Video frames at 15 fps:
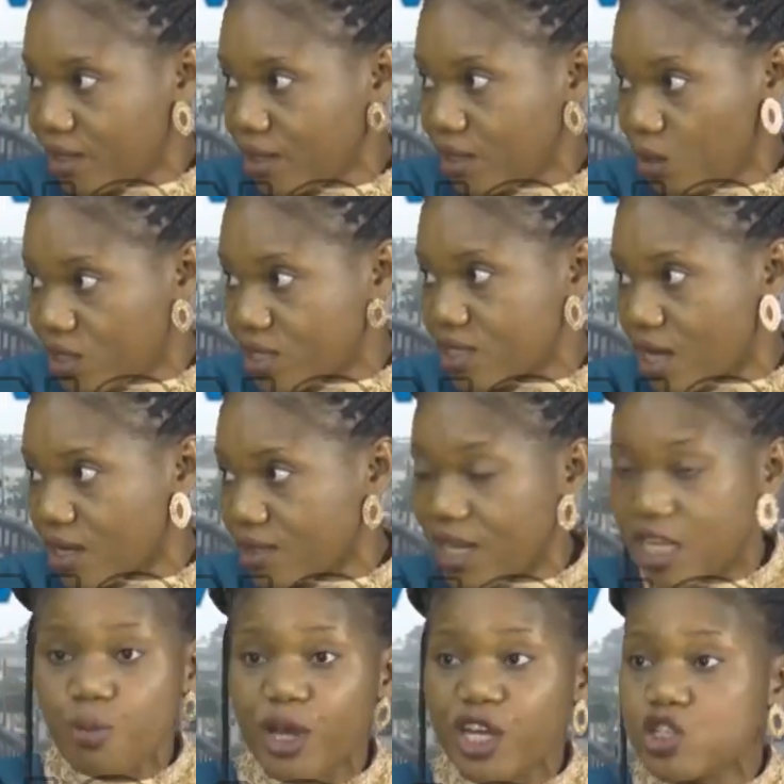You understand?
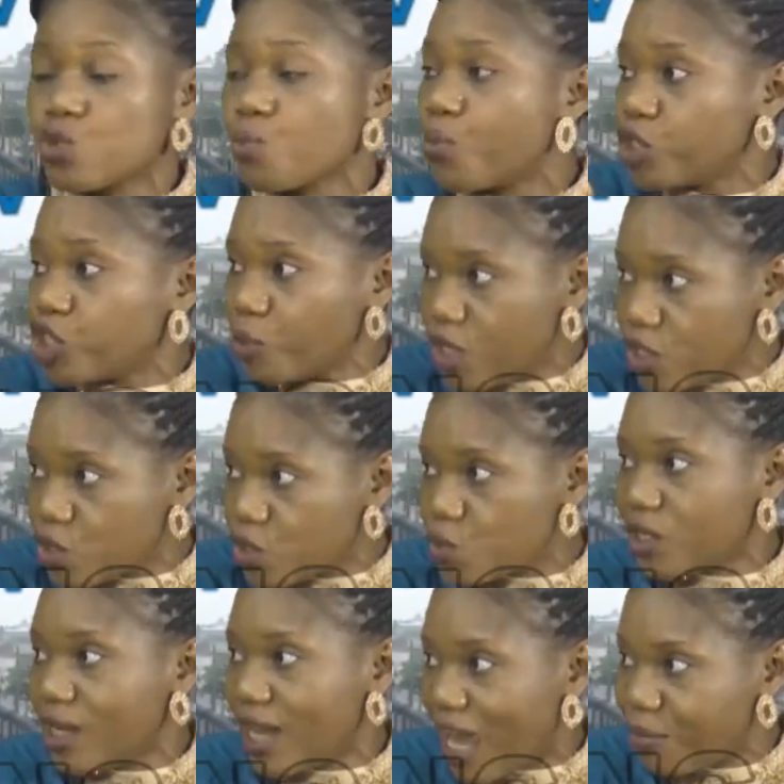There's nobody to push me into
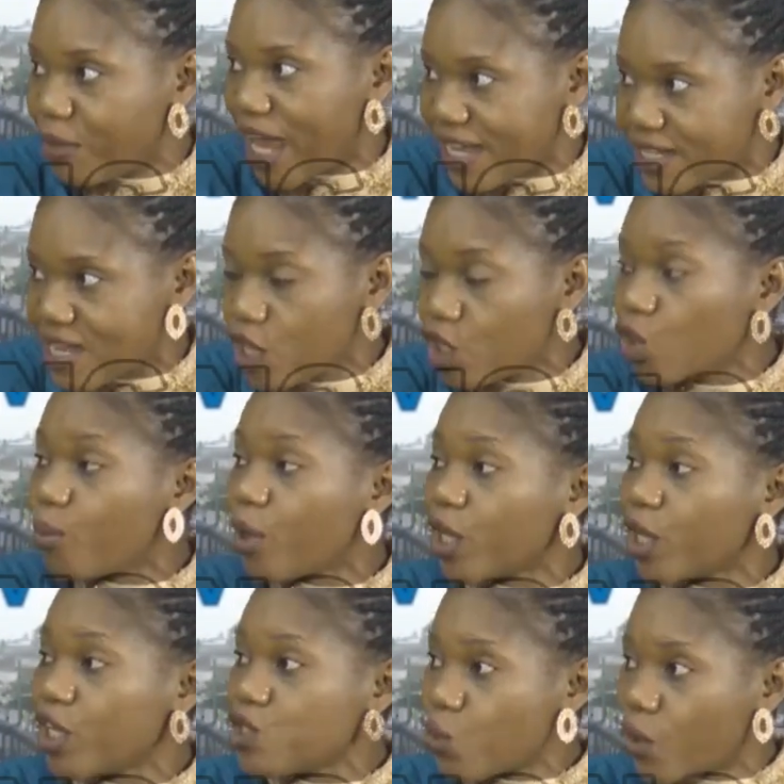the limelight.
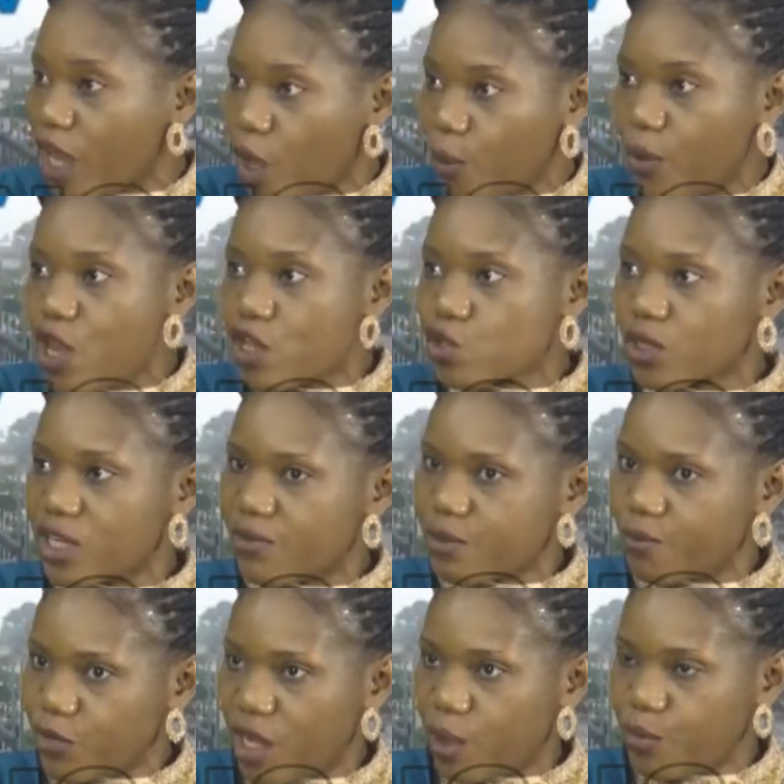Nobody to help. So
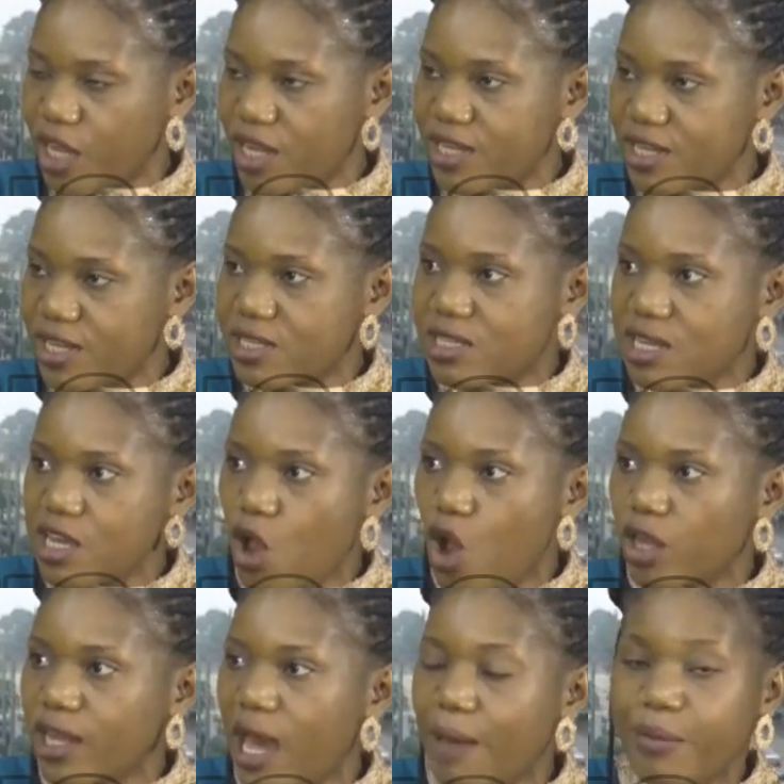they see
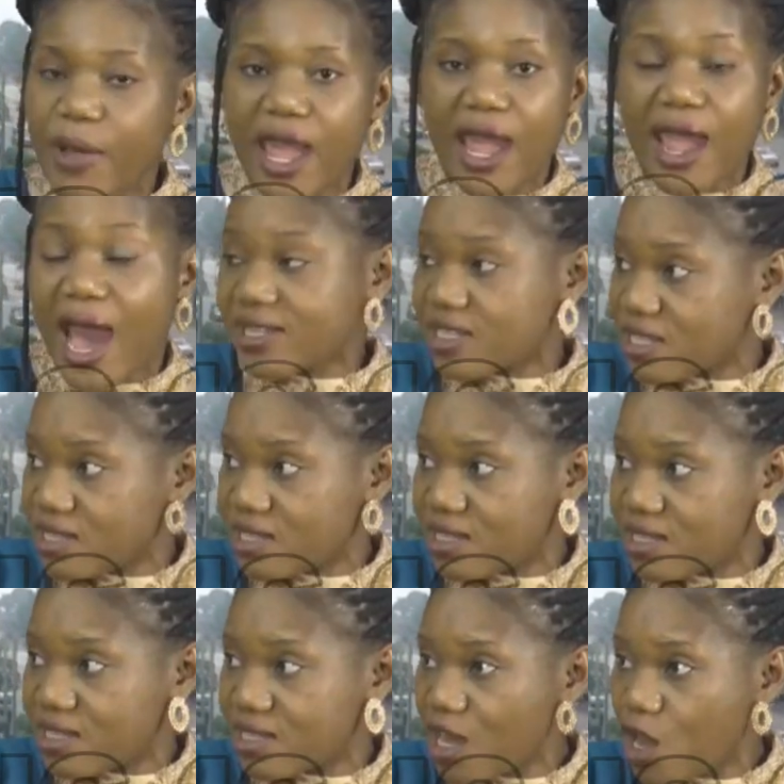other
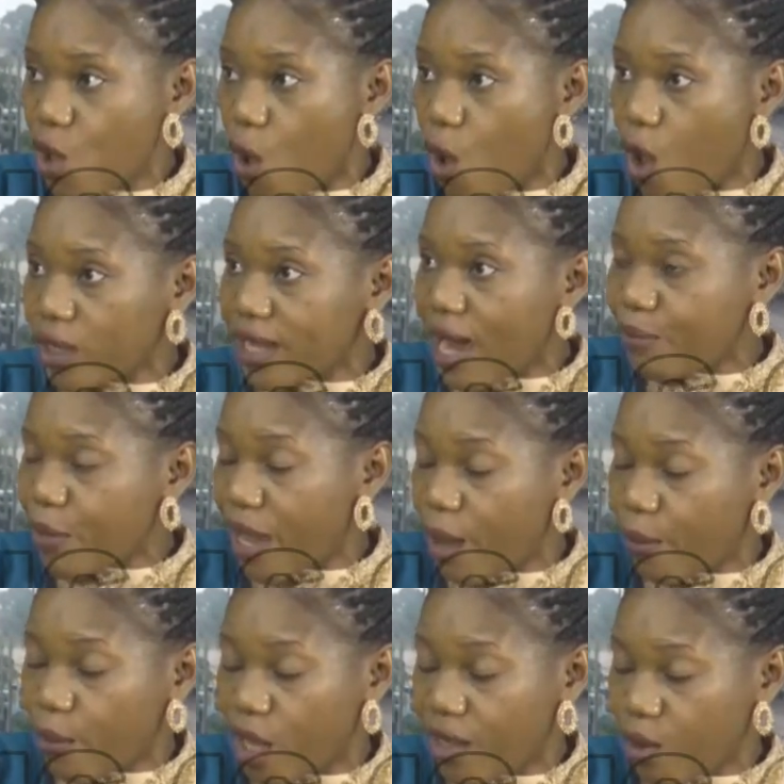artists or
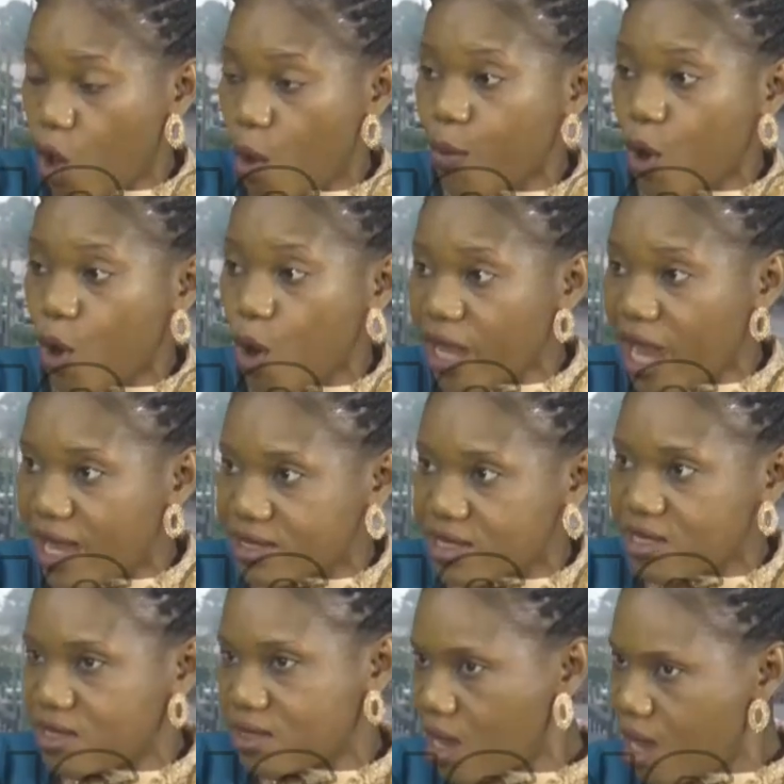other upcoming
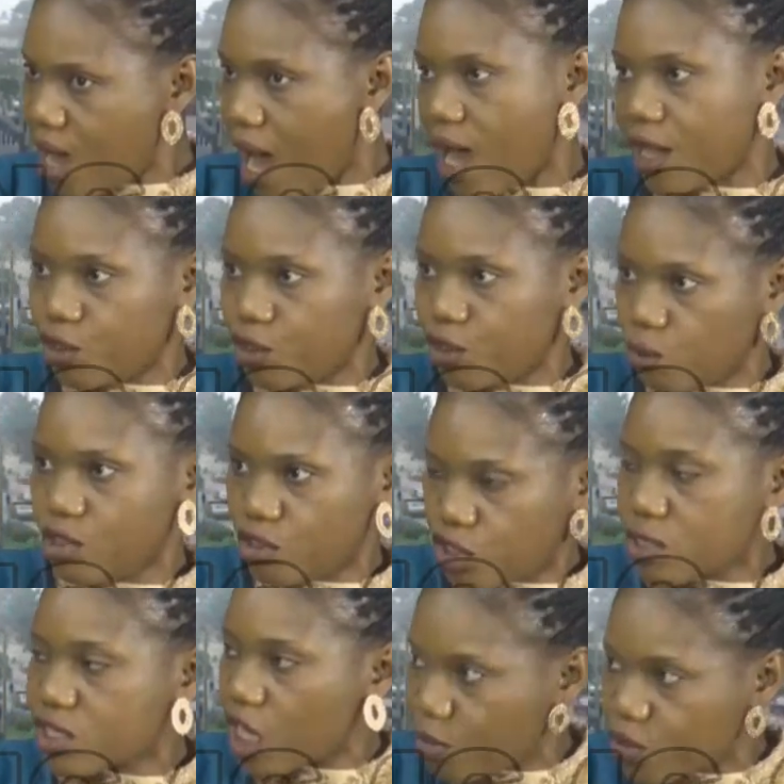artists. You
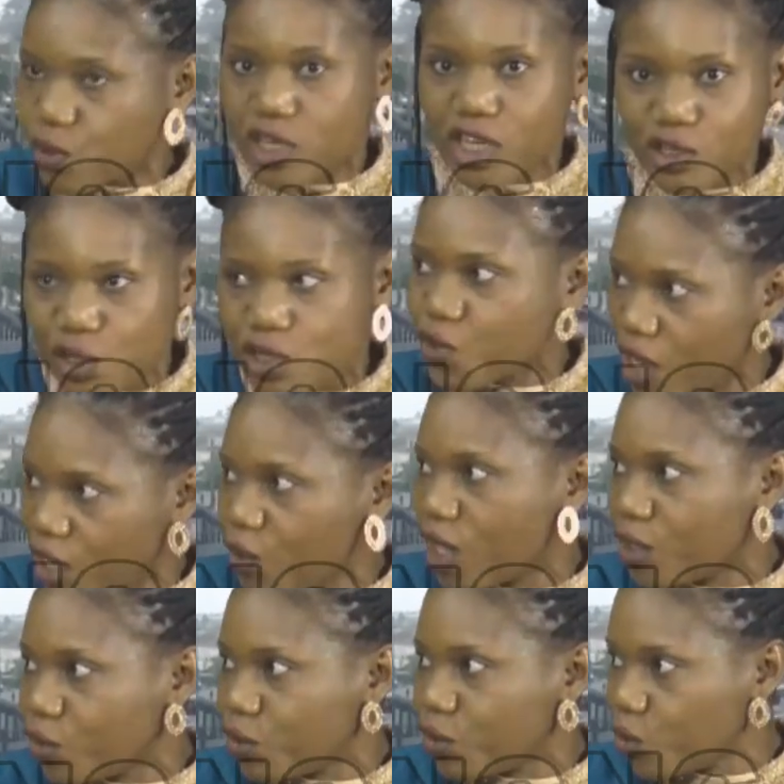just came into the industry and
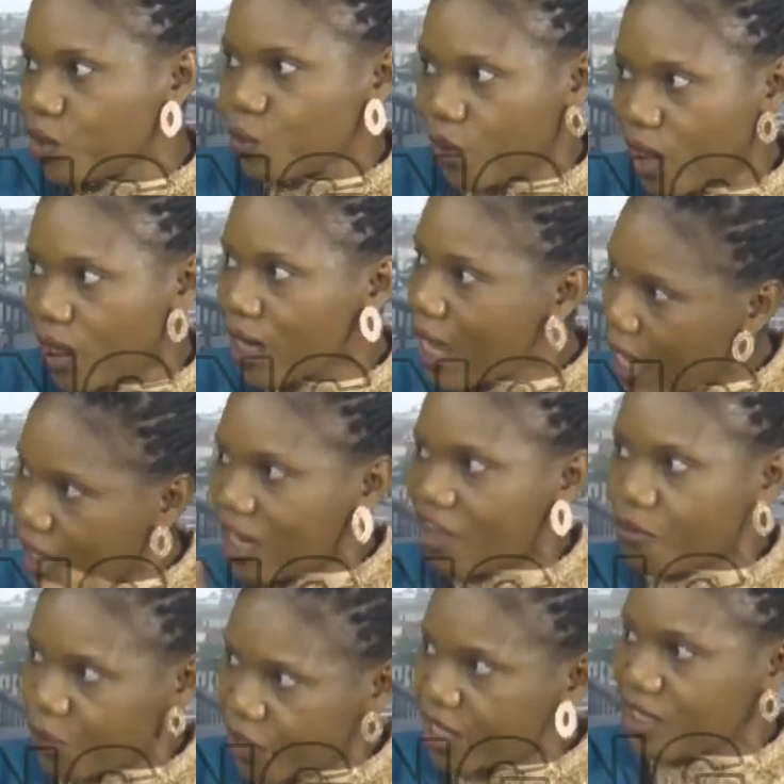you are doing well, and
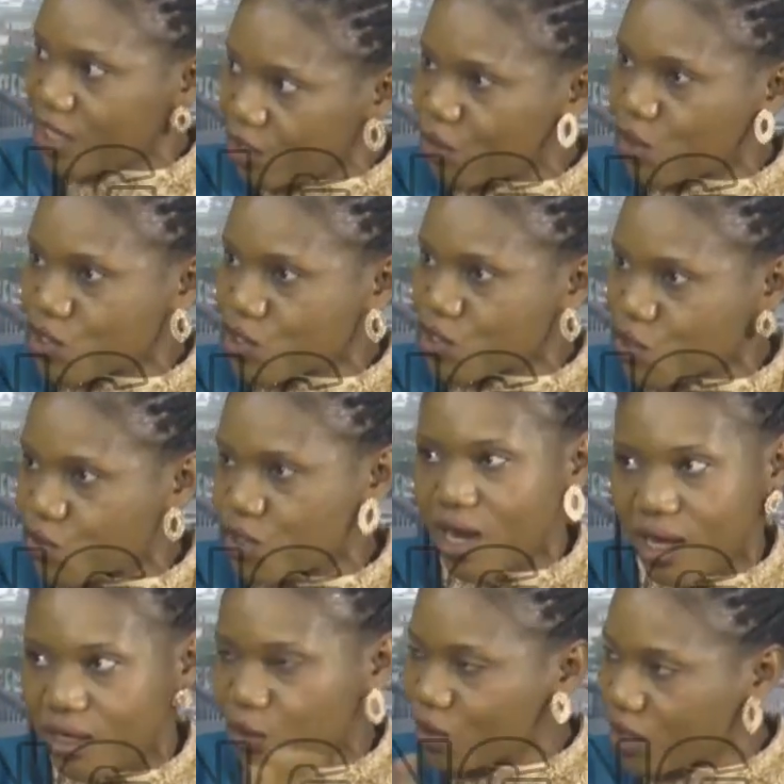I've been in the industry
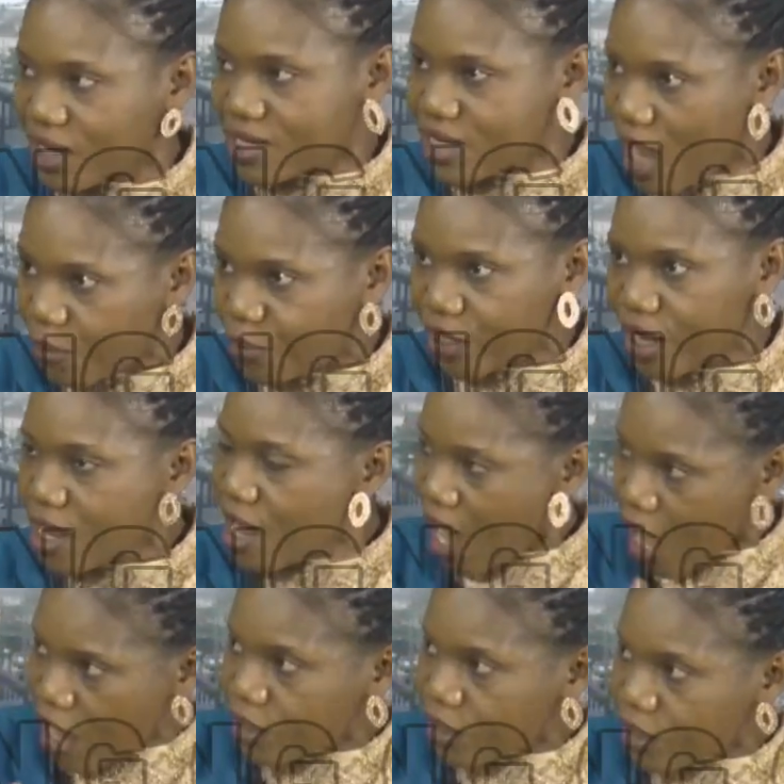and nothing is happening.
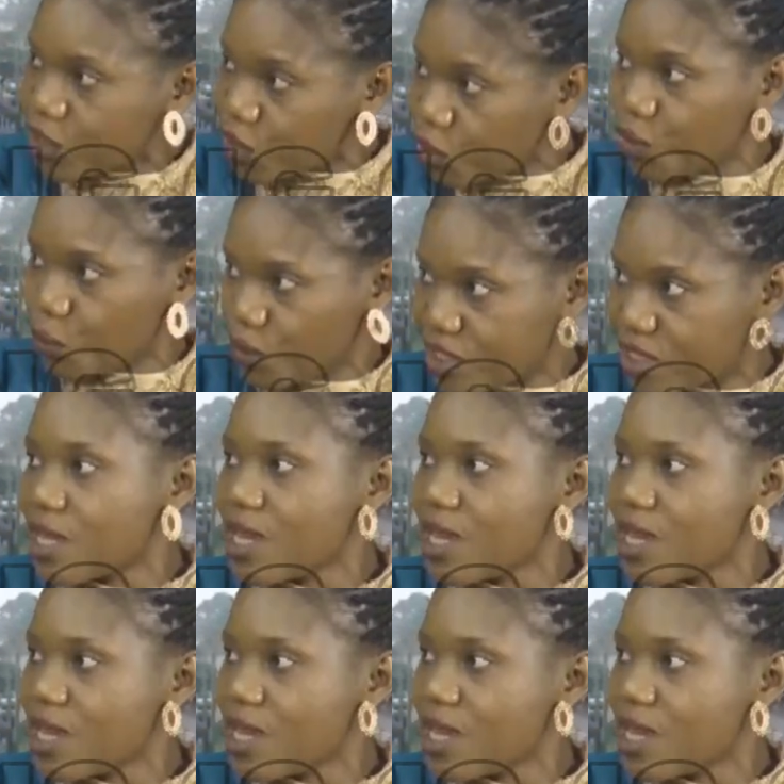How did you do it?